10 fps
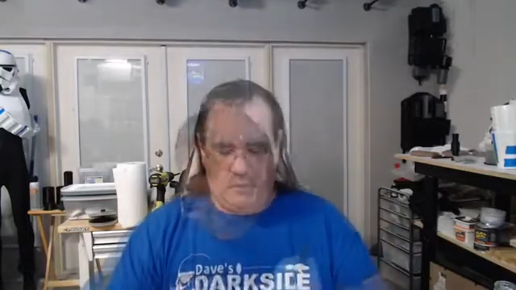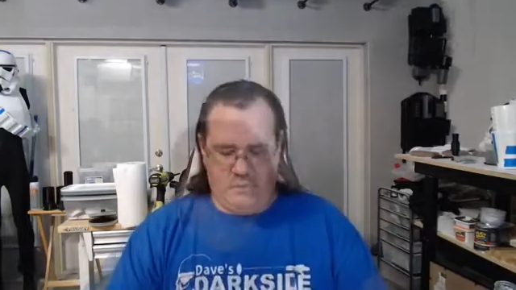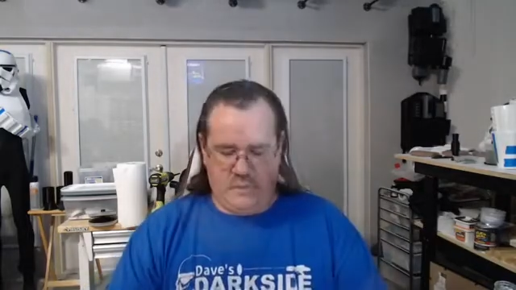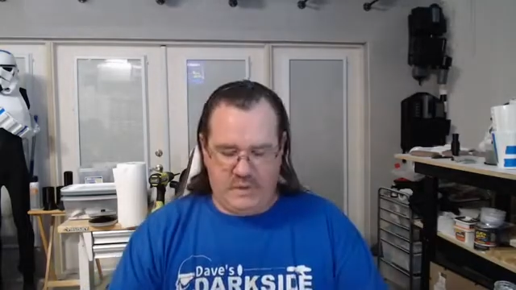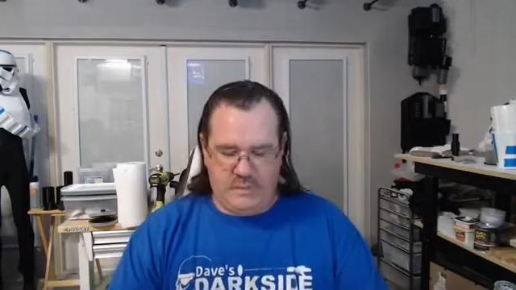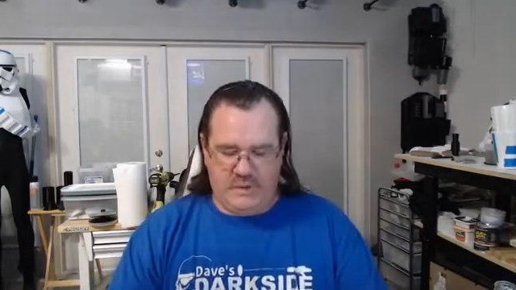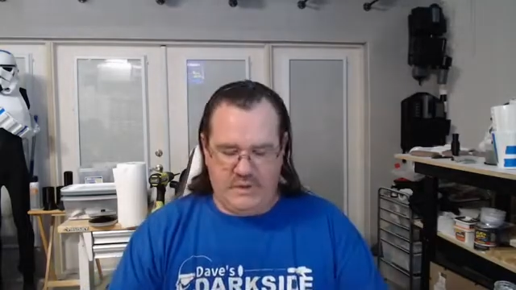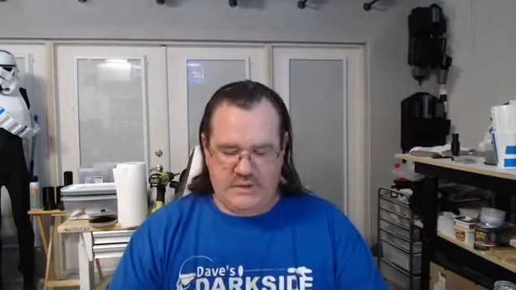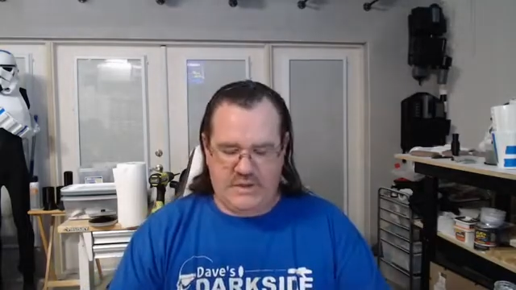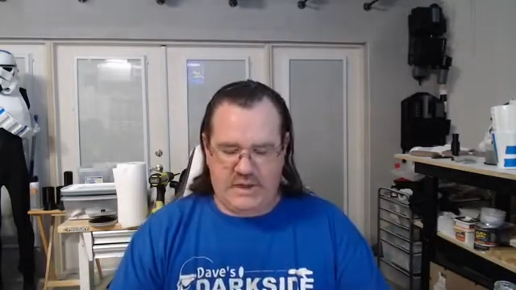So what I'm going
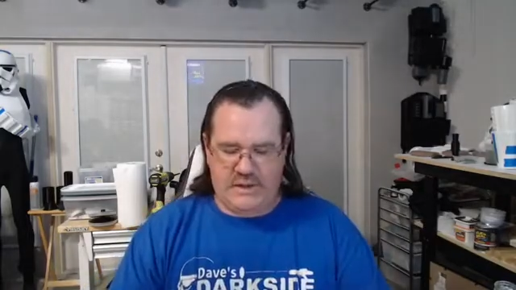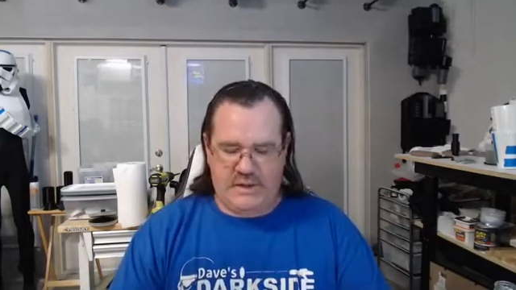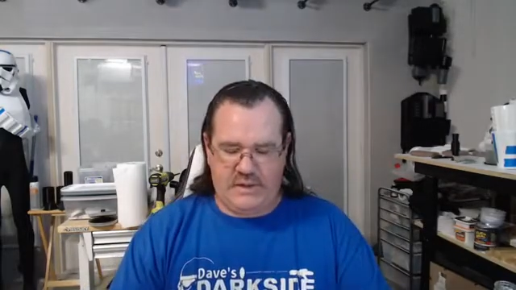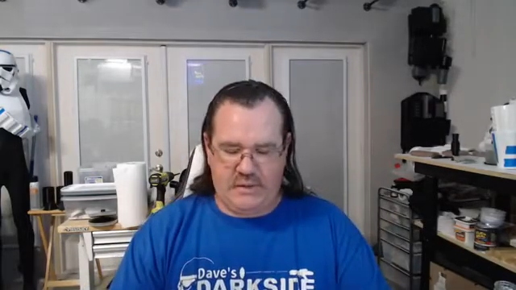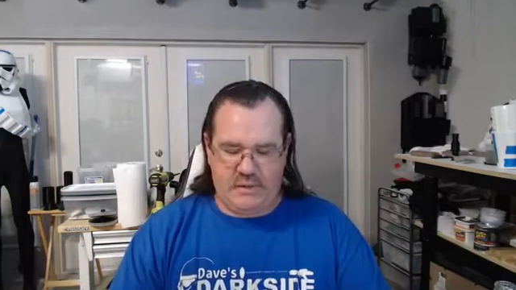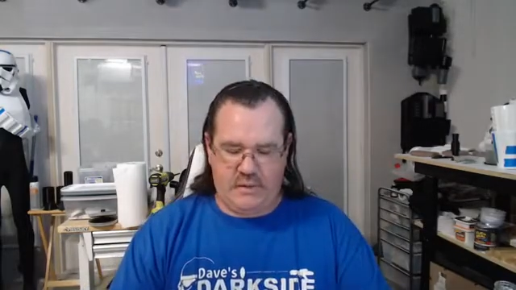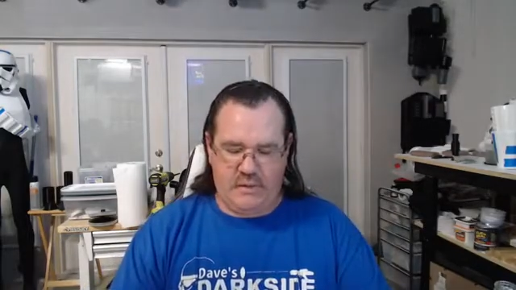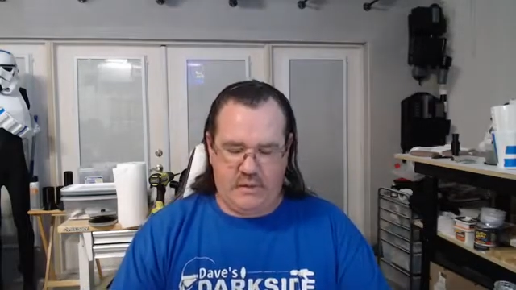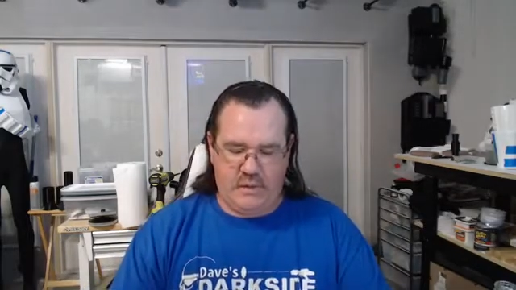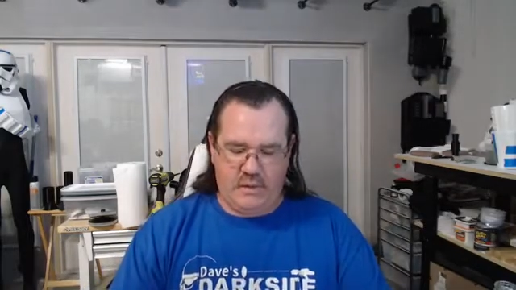to check
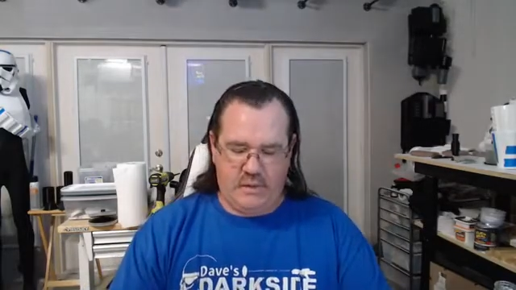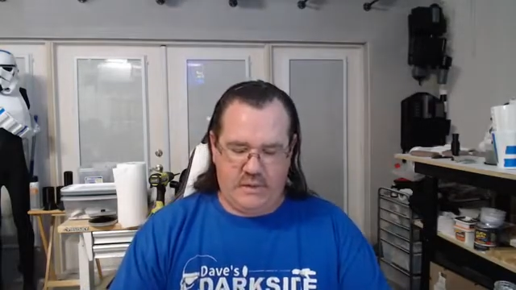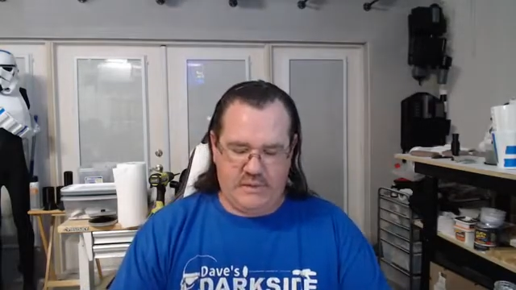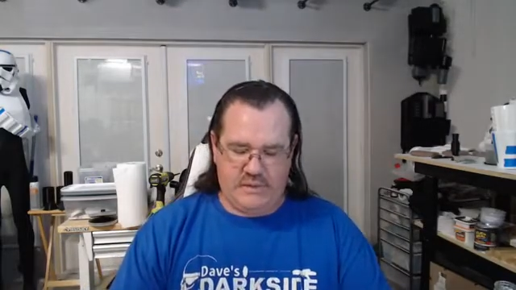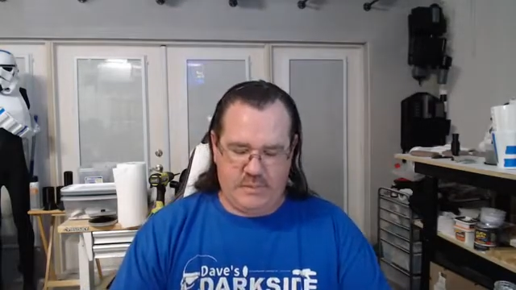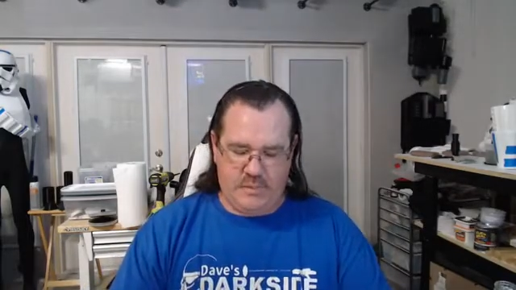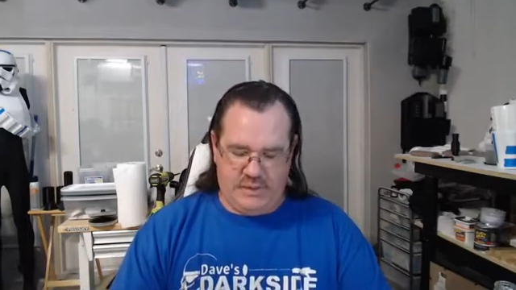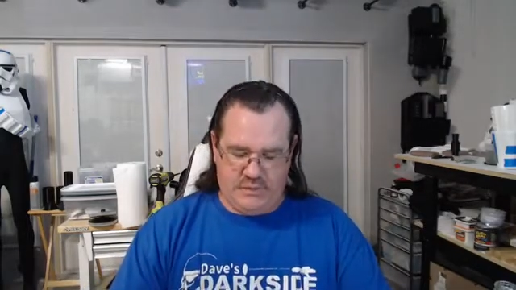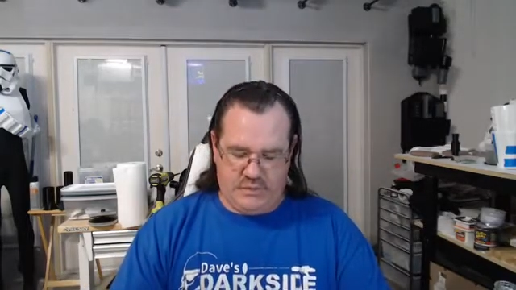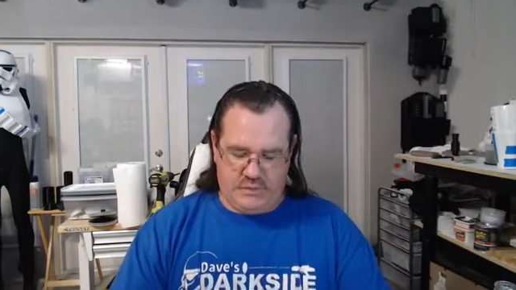here is to
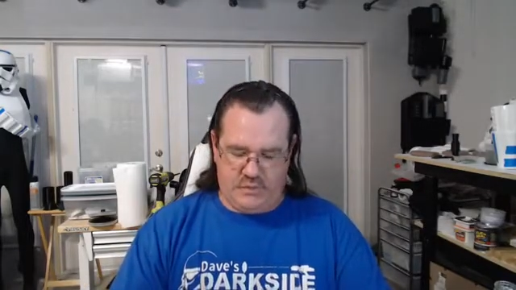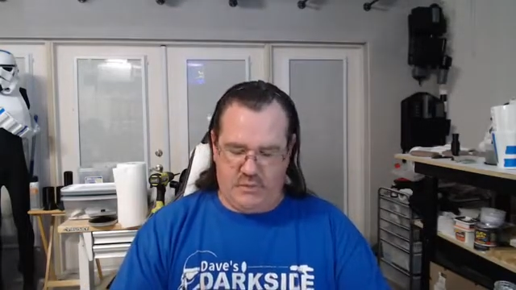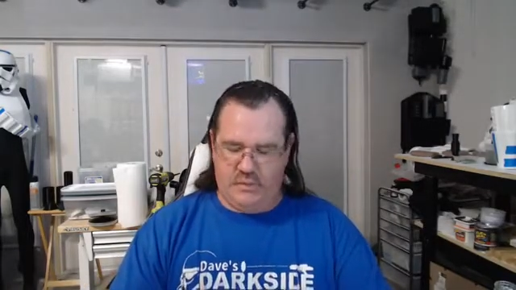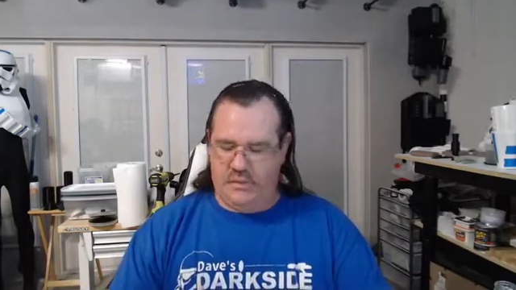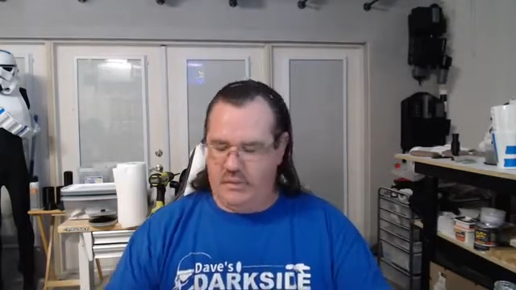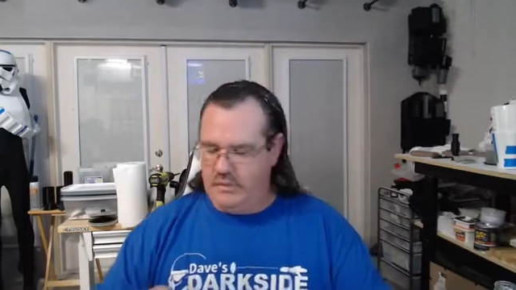make sure